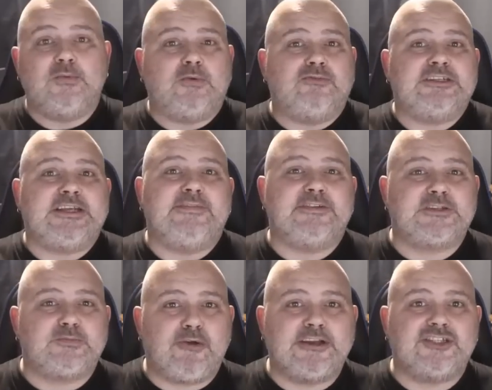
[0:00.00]
will receive a
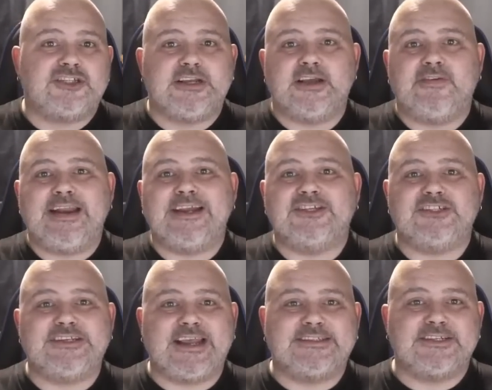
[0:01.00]
spreadsheet of alleged
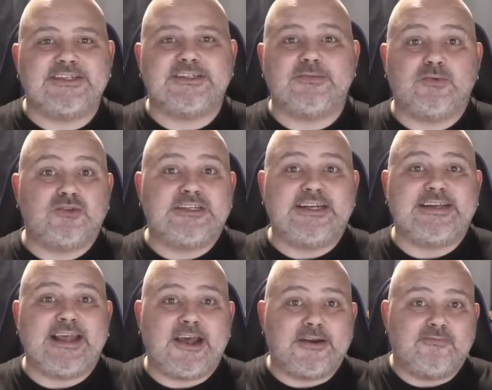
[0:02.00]
debtors and will sit
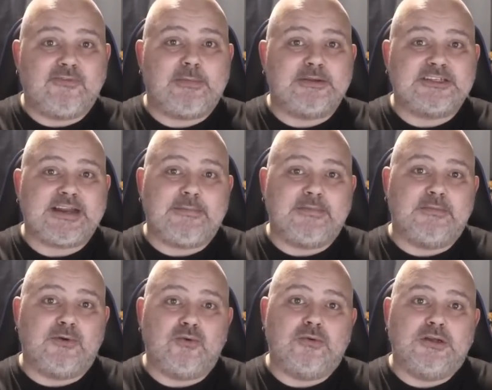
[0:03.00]
down and rubber stamp them
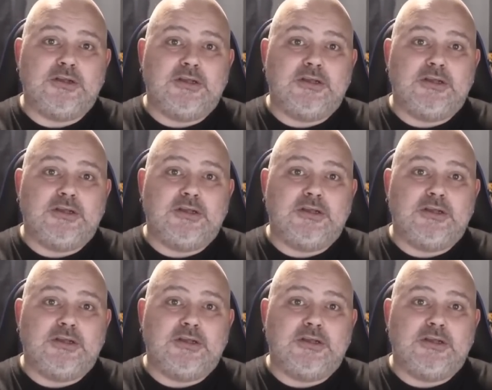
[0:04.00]
all